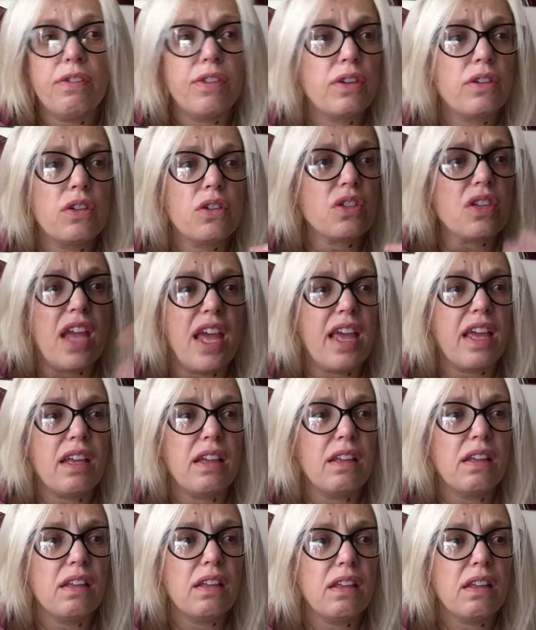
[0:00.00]
They're just
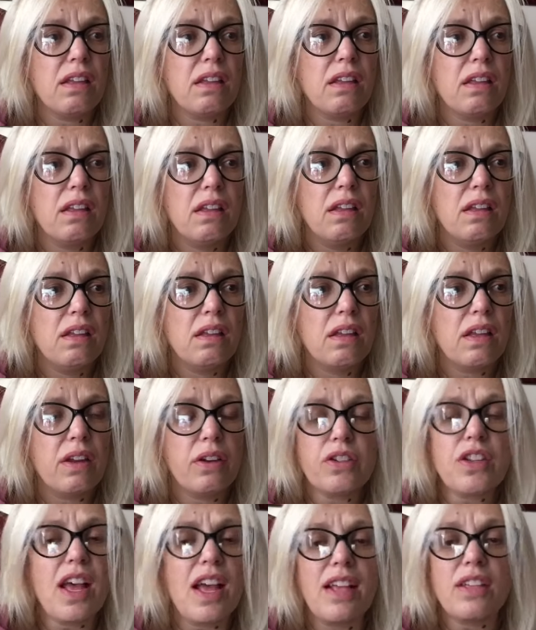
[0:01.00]
saying,
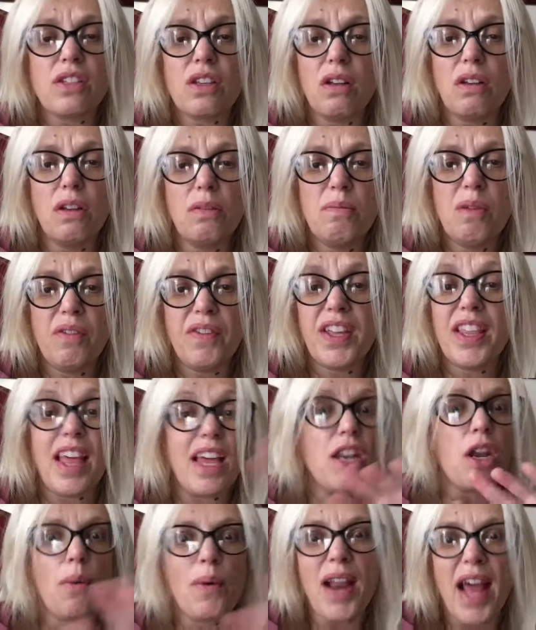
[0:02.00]
here's a Han Solo movie
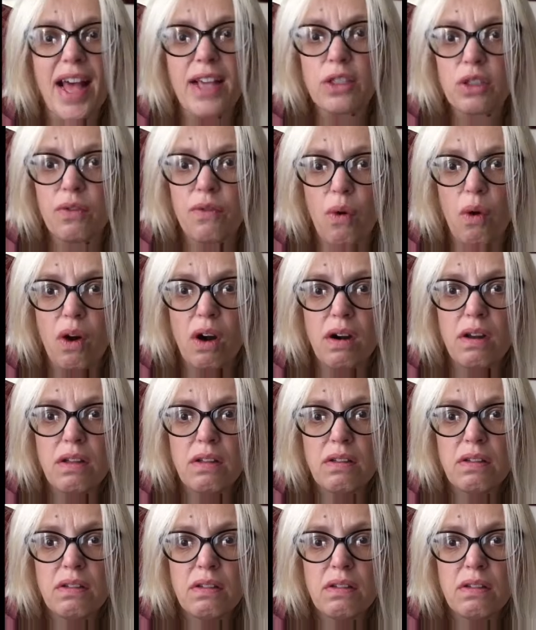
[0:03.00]
that no one asked for.